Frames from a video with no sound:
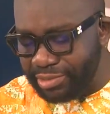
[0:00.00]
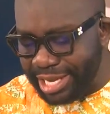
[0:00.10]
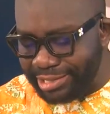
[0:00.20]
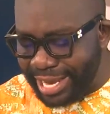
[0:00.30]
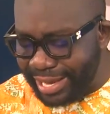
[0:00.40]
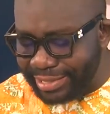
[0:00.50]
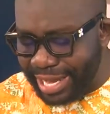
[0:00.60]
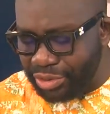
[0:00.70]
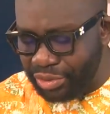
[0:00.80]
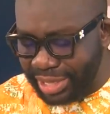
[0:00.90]
they take it
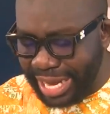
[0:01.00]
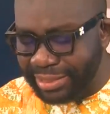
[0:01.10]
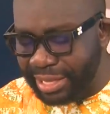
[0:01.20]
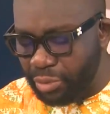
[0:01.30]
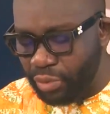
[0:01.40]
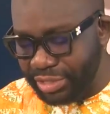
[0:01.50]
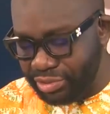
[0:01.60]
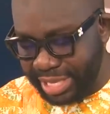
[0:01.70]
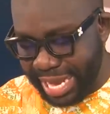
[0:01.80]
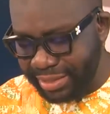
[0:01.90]
and do not hand them over
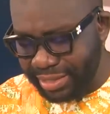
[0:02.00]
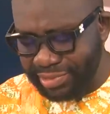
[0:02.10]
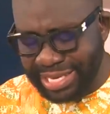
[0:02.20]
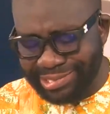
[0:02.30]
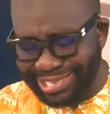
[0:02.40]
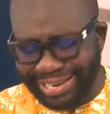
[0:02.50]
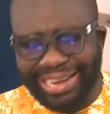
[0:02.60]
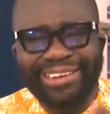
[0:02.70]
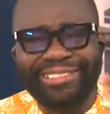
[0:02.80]
to the athletes, he said.